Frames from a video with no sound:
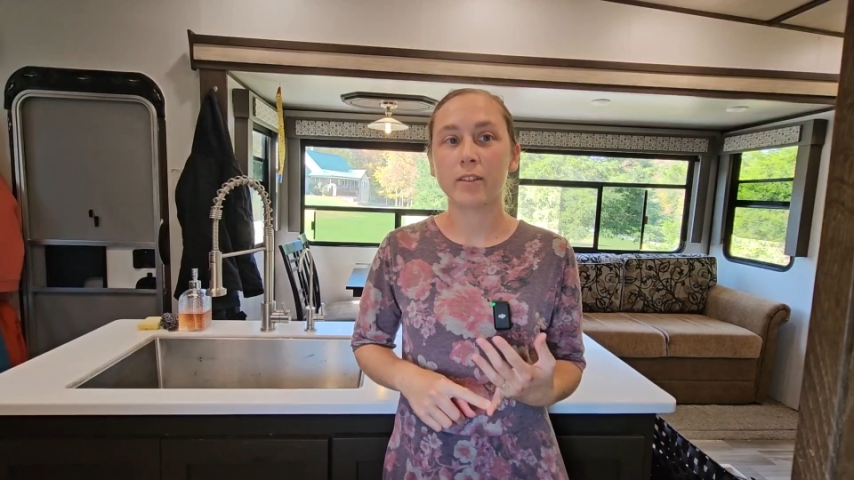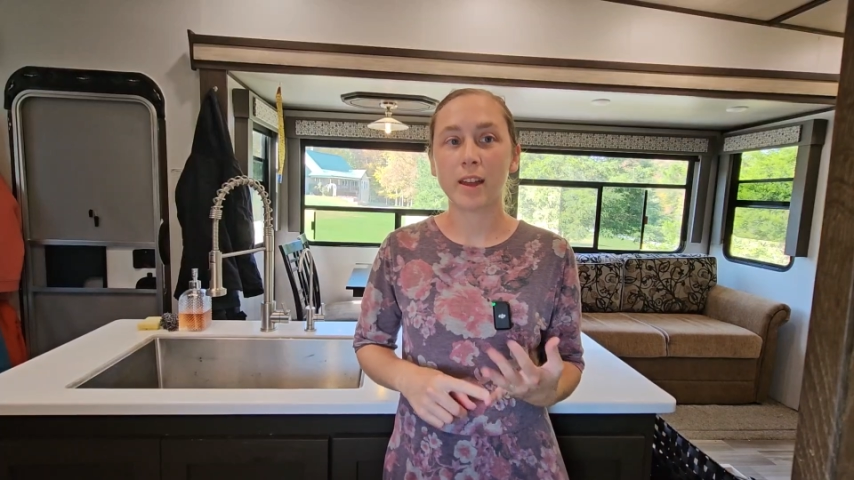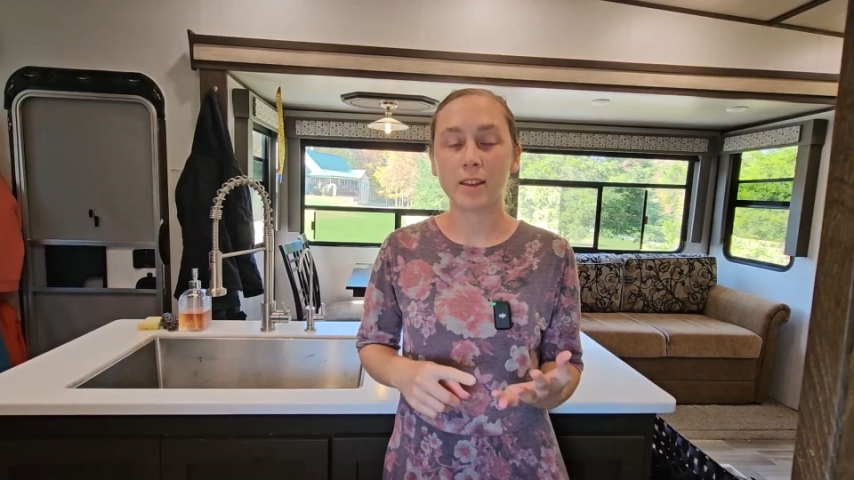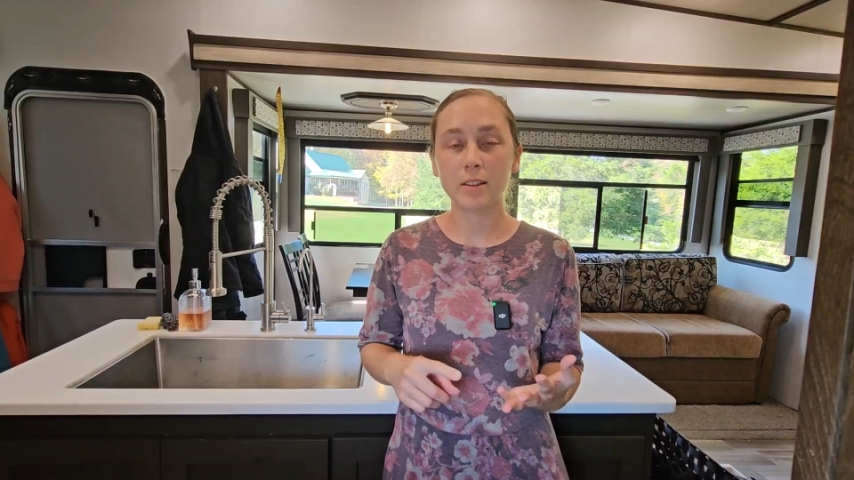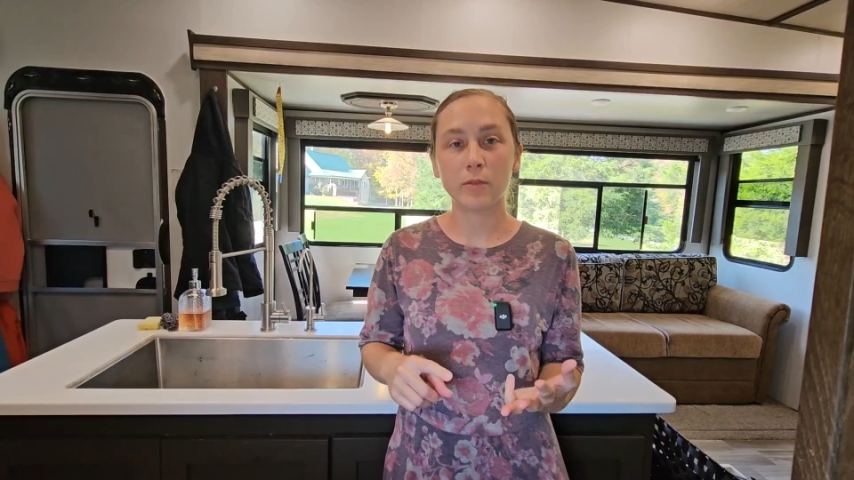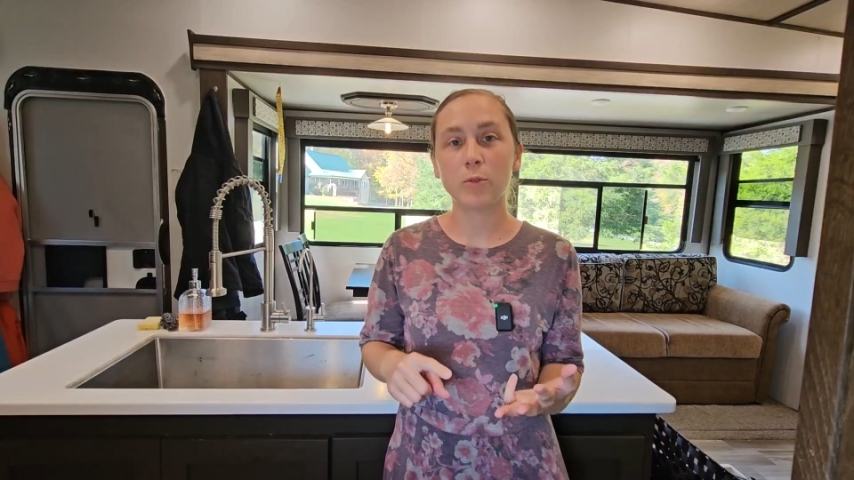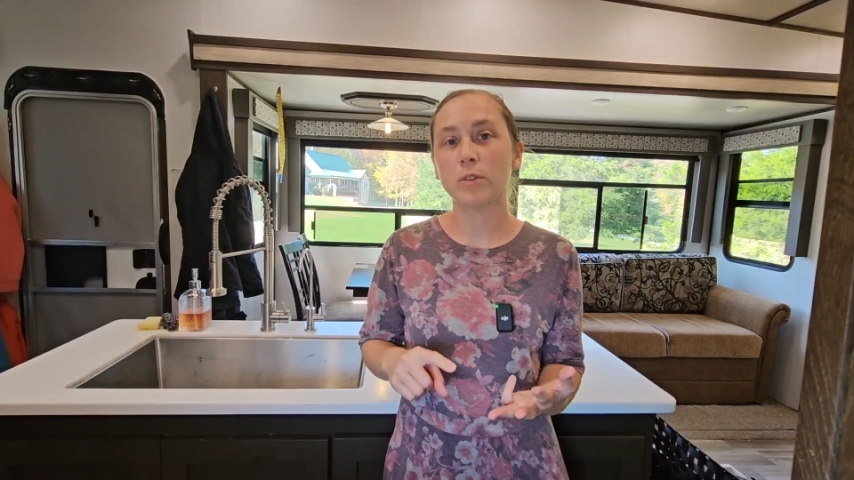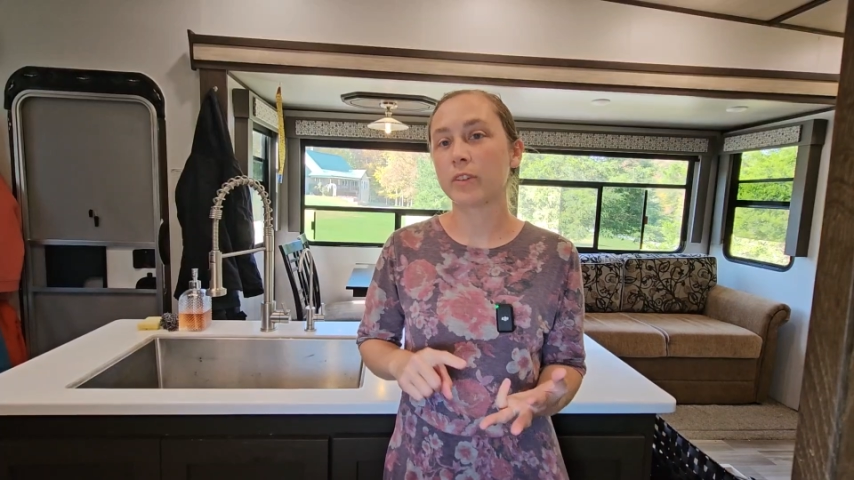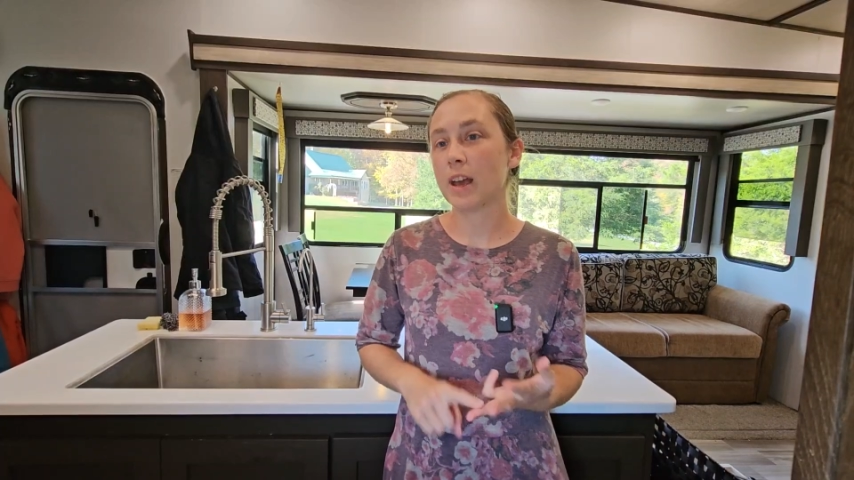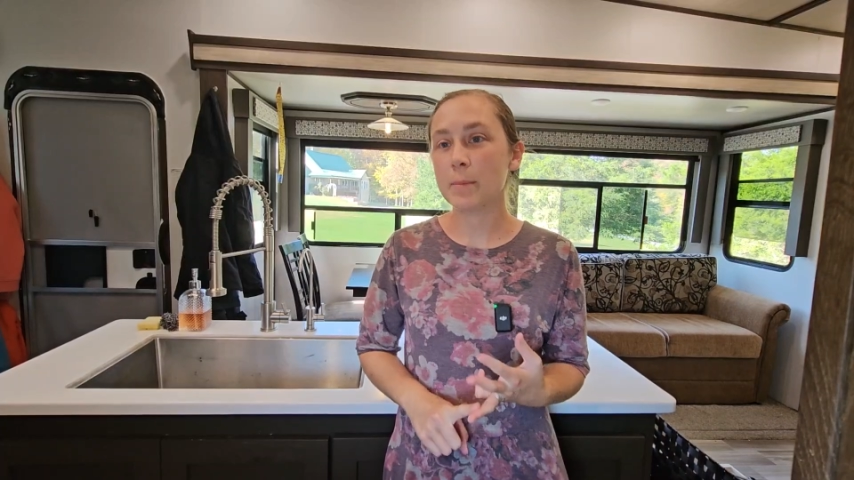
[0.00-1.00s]
that isn't full
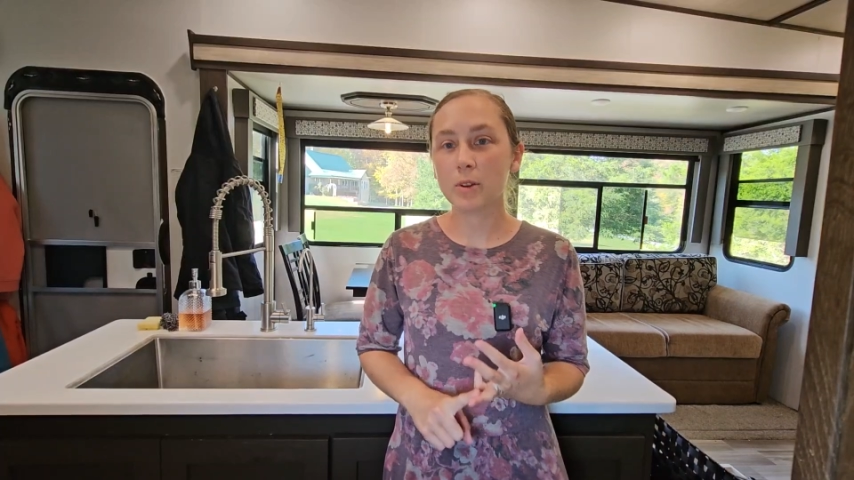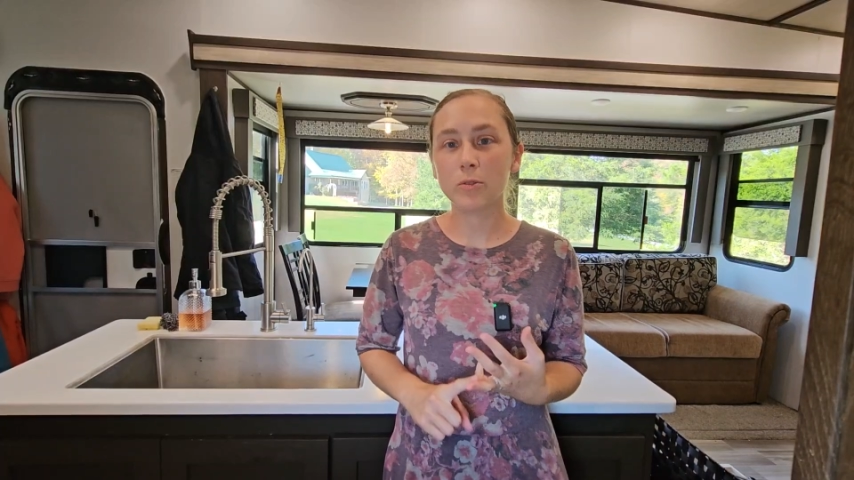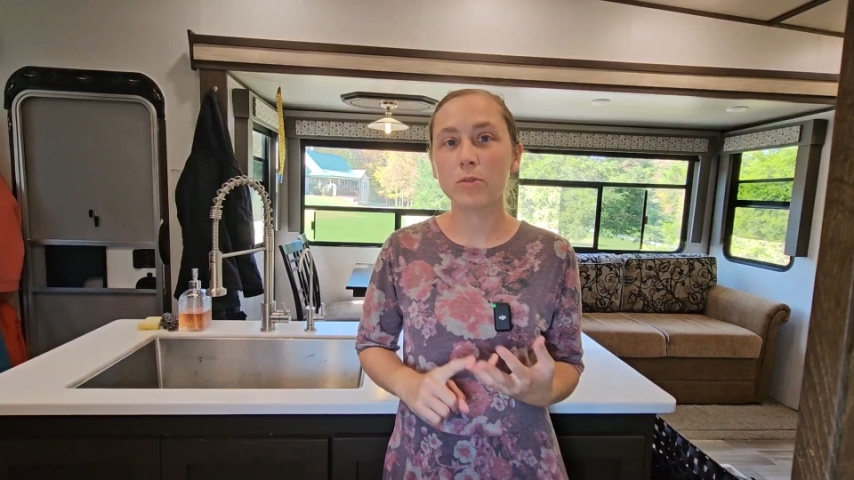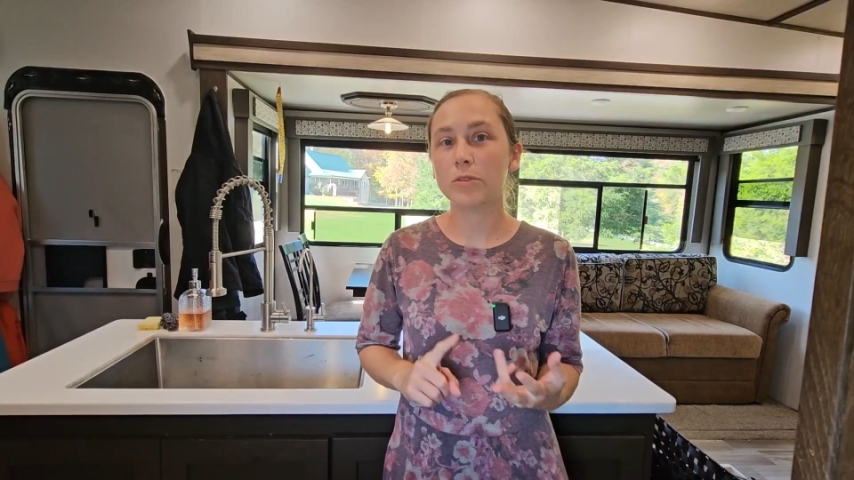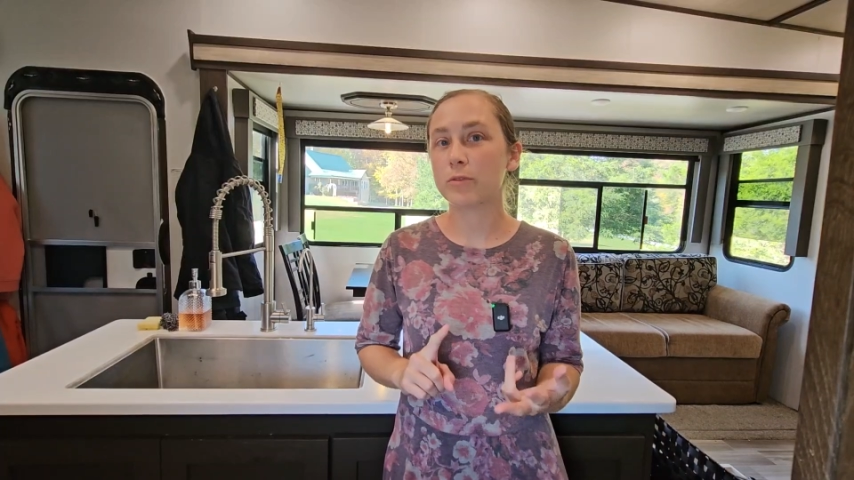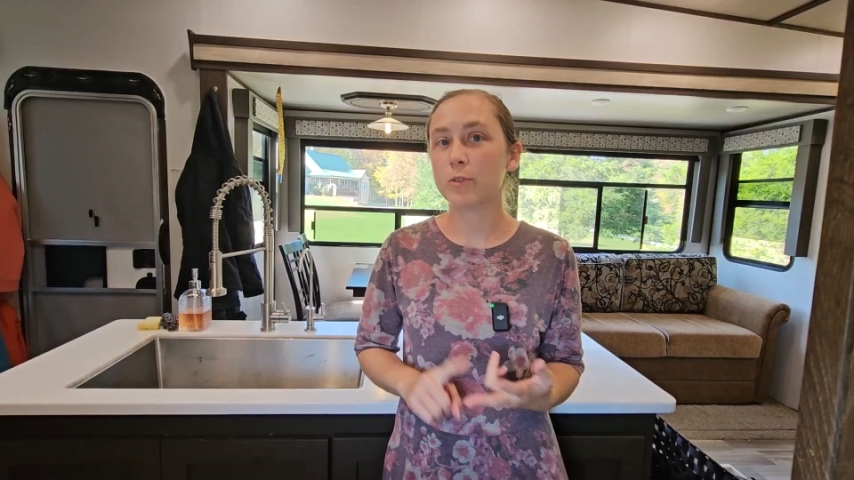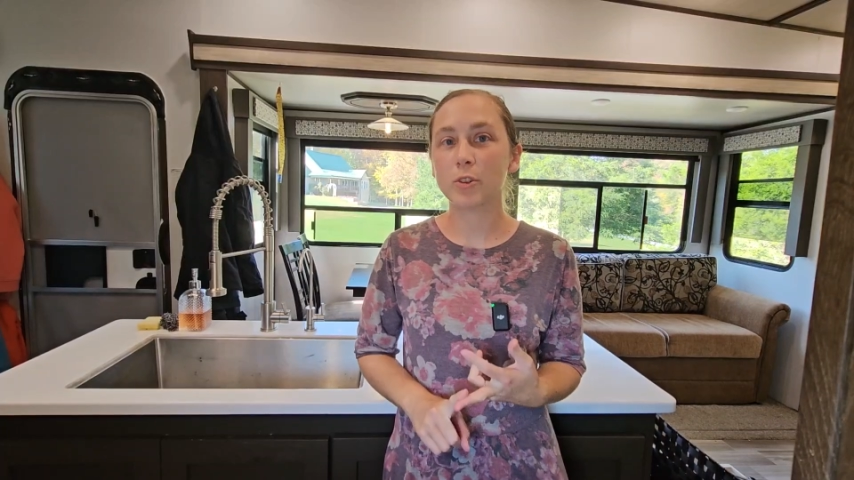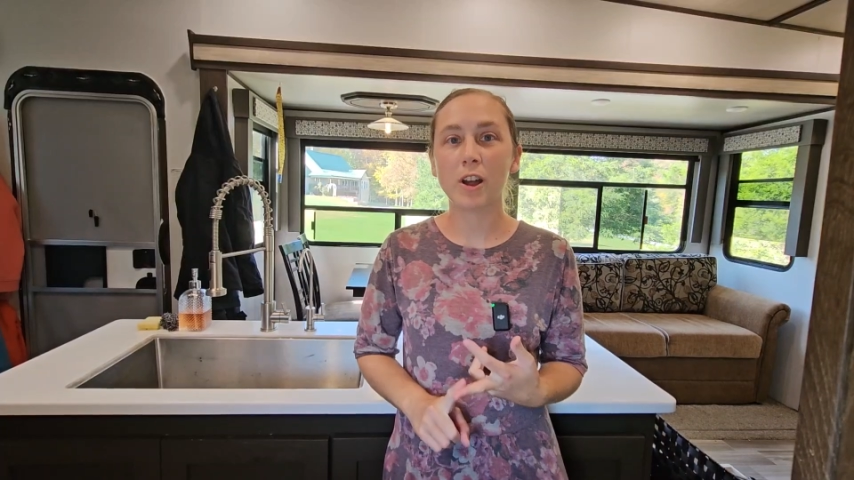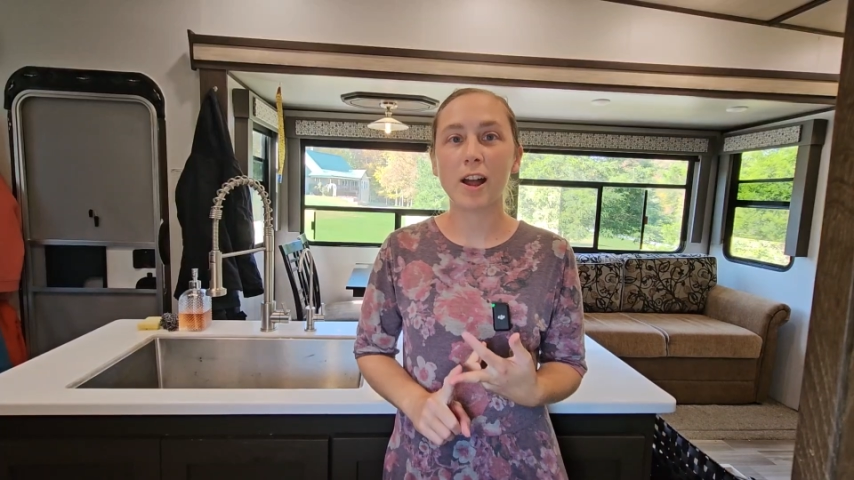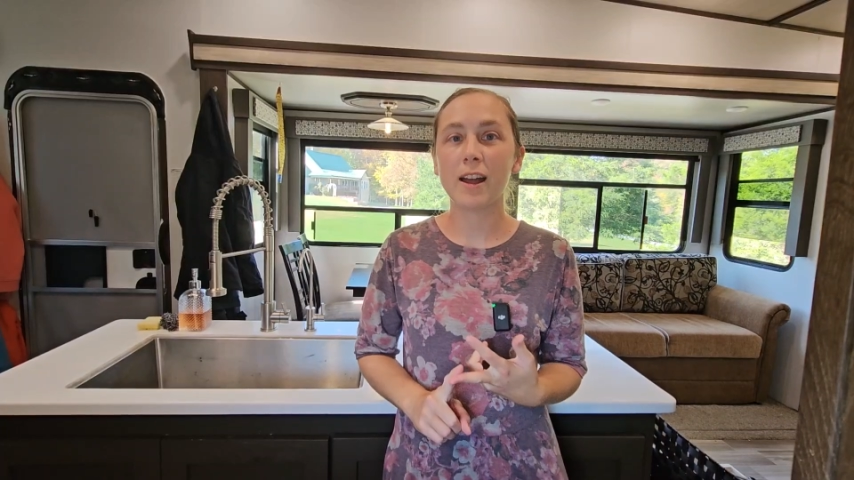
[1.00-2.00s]
of chemicals,
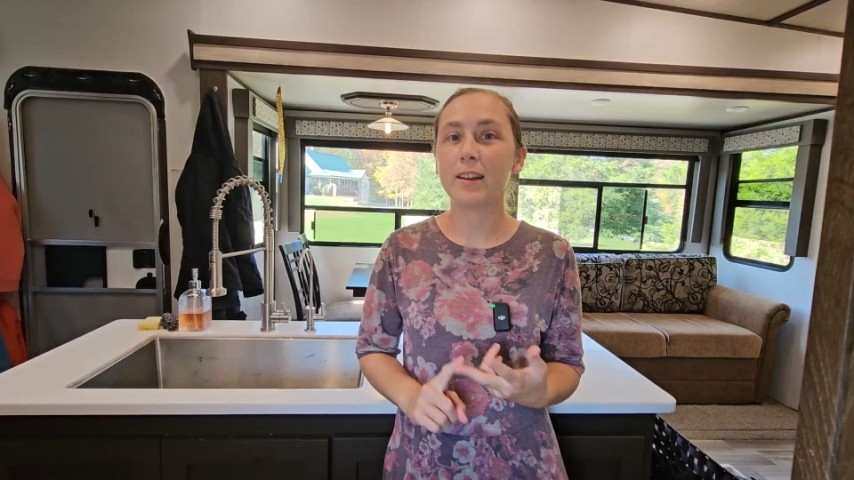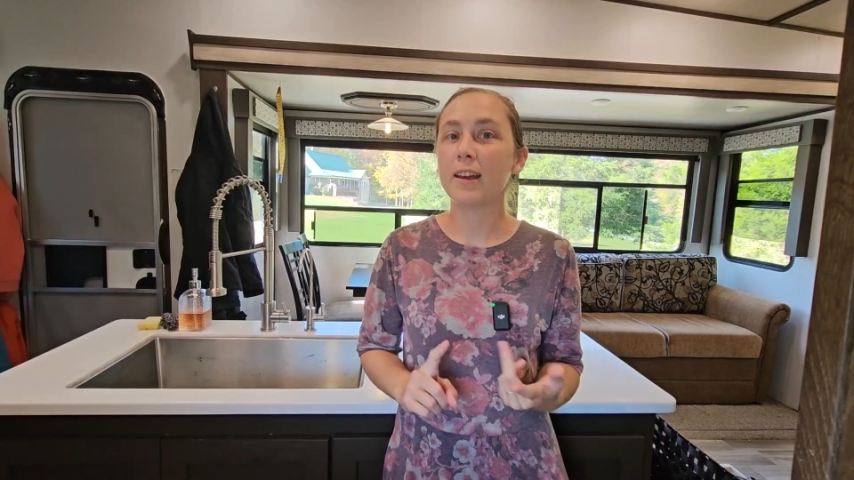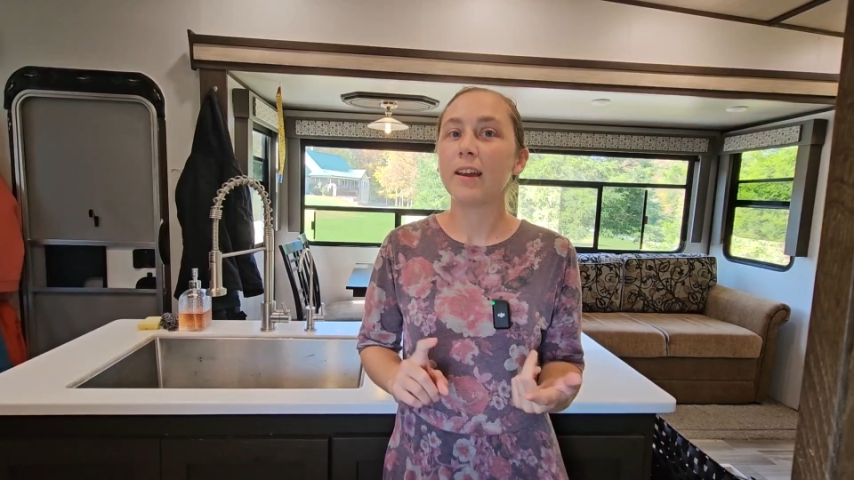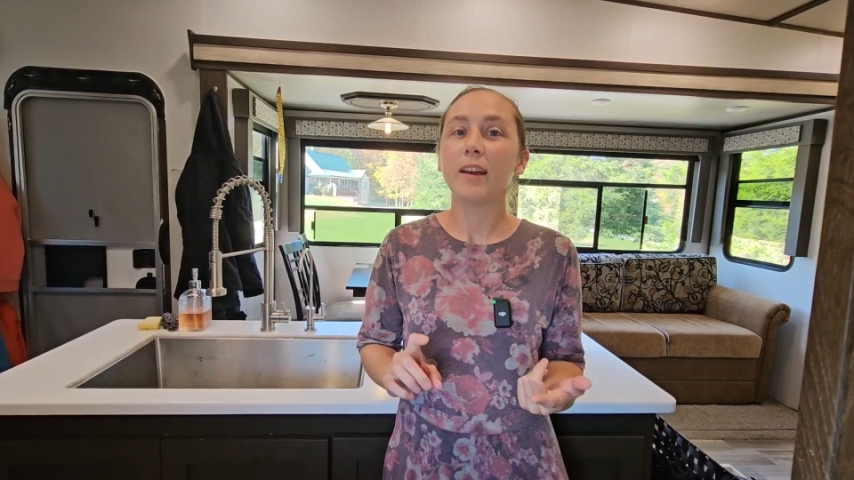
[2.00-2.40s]
fluoride,